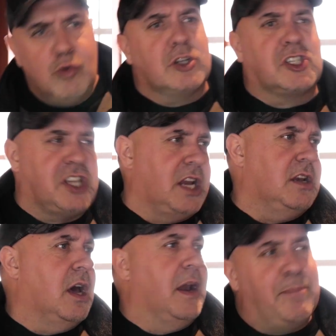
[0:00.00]
you were
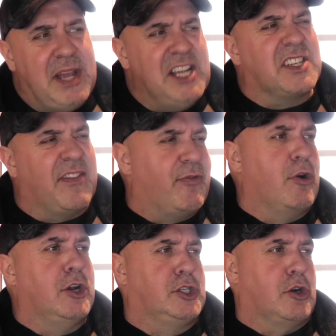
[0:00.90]
sitting on a piece of
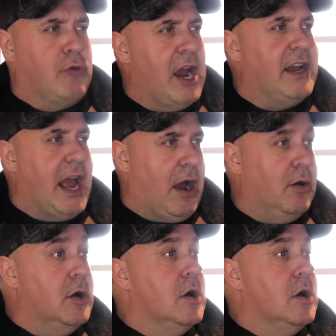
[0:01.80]
furniture right now,